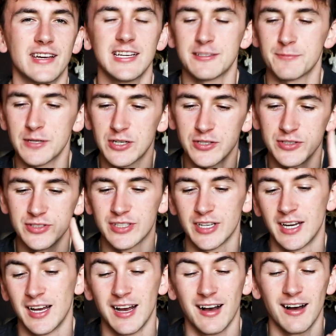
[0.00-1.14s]
It's because
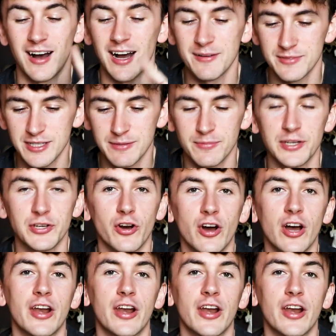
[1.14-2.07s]
I'm simply not